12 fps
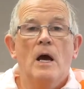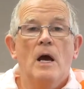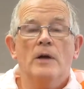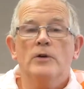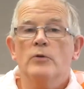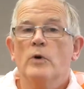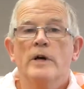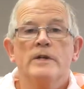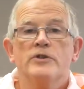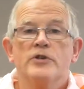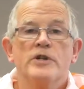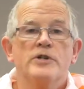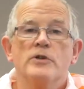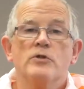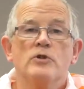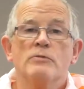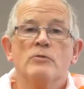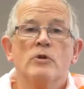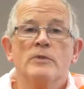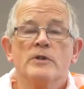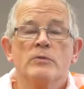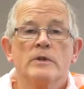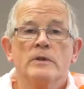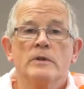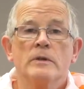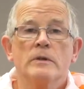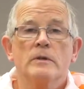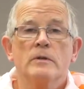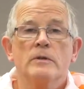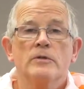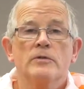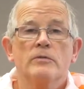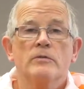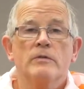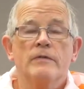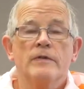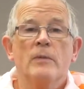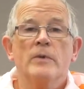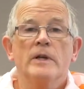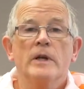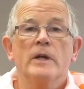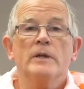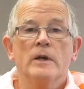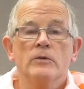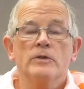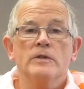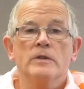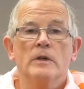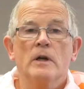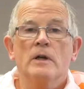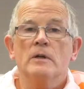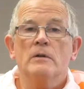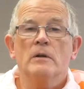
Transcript: And I treasure those moments with the family in the house, and